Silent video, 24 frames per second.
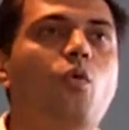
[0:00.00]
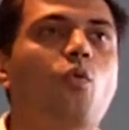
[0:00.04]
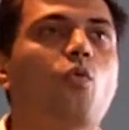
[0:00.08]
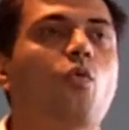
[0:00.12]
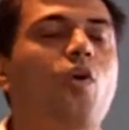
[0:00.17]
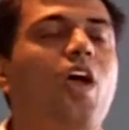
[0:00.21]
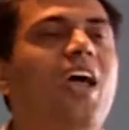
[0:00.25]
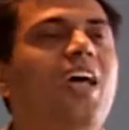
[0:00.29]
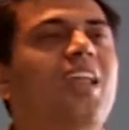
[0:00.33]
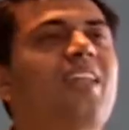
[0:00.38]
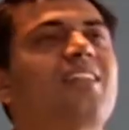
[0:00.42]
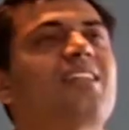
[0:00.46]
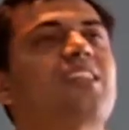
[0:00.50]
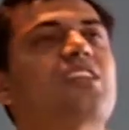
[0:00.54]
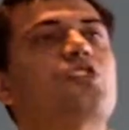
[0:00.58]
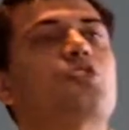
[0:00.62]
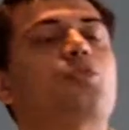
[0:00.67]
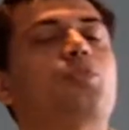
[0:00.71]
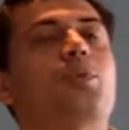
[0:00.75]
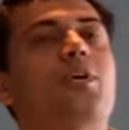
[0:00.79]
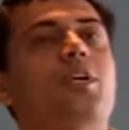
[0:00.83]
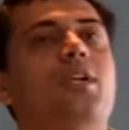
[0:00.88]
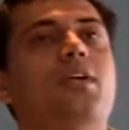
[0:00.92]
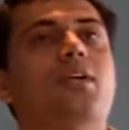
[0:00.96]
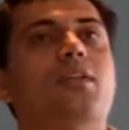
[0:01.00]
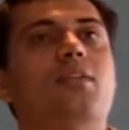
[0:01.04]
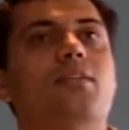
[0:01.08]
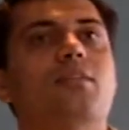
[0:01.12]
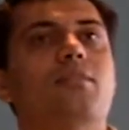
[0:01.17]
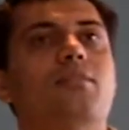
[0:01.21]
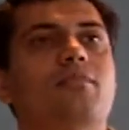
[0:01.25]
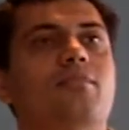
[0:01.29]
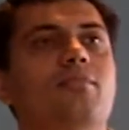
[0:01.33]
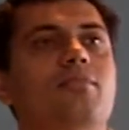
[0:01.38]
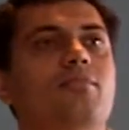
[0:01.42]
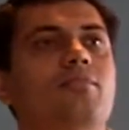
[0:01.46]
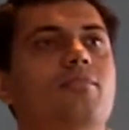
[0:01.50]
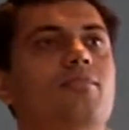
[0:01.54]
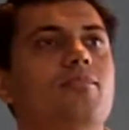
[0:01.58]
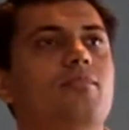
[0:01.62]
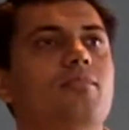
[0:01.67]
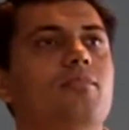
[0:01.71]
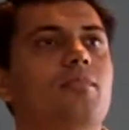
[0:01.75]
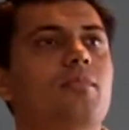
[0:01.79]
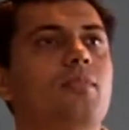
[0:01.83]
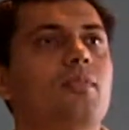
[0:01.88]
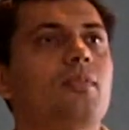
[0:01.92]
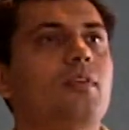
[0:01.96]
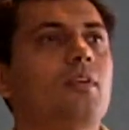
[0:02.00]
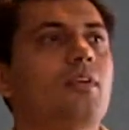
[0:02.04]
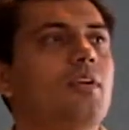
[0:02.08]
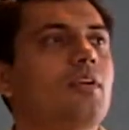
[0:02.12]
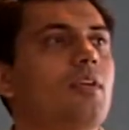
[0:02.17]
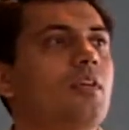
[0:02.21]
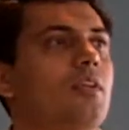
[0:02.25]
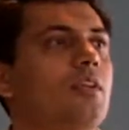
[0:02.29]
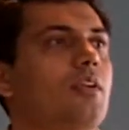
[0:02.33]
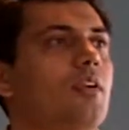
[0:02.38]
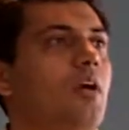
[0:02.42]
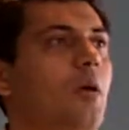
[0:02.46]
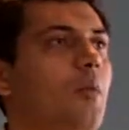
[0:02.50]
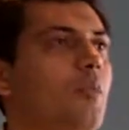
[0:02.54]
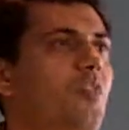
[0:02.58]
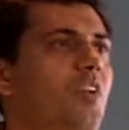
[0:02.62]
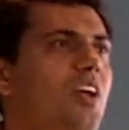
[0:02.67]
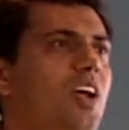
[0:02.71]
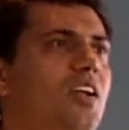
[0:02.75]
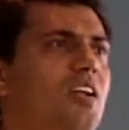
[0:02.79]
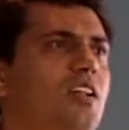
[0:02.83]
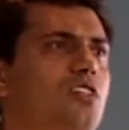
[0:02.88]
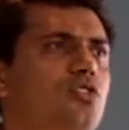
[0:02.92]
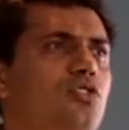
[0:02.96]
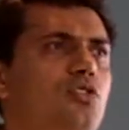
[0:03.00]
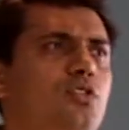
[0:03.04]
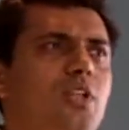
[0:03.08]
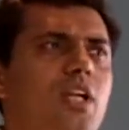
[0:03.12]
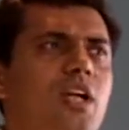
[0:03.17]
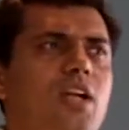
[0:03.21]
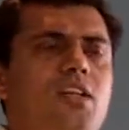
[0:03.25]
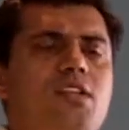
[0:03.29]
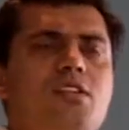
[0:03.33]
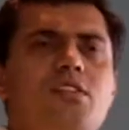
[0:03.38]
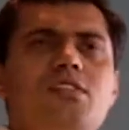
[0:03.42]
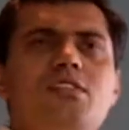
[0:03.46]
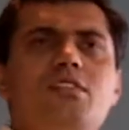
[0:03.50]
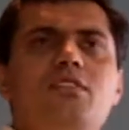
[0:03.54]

where is the spirit? I mean, we understood there is